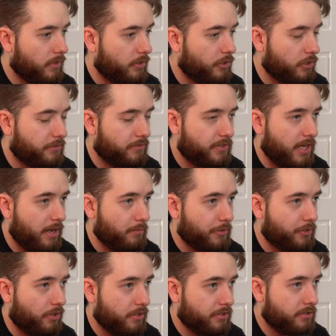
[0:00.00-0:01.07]
Joseph Sam, we
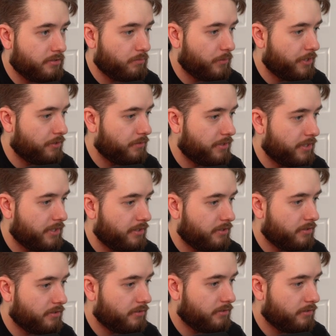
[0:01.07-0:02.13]
trust. We do indeed.
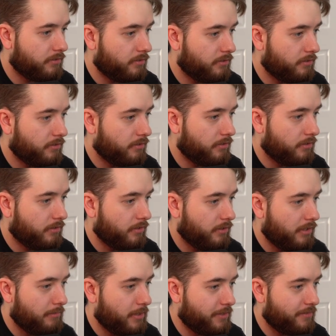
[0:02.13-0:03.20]

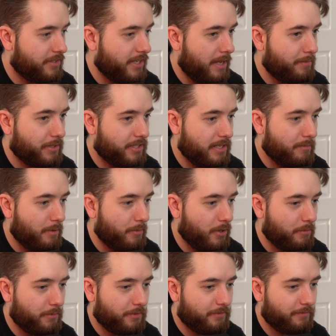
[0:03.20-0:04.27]
Imagine if there's an epic team-up
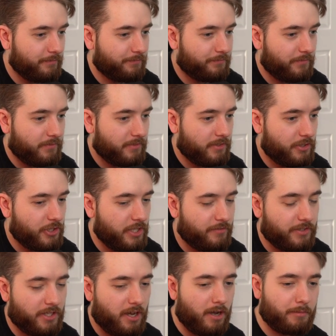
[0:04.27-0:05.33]
moment. Chief
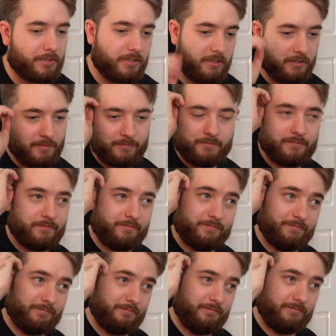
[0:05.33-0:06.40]
and the Arbiter.
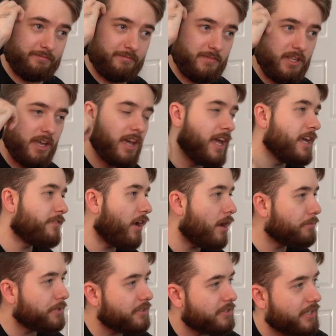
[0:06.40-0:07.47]
If
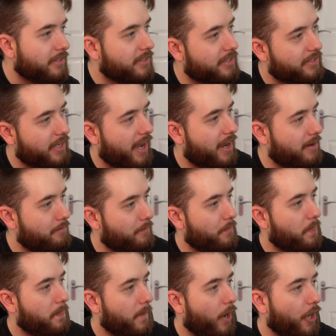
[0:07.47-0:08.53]
Arbiter's in this game,
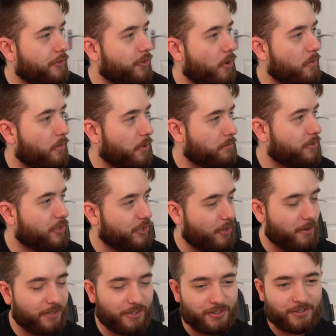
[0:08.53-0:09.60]
I don't want him to
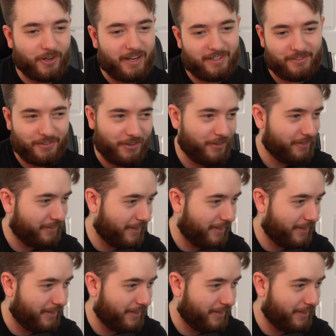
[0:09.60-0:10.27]
show it in a trailer, though.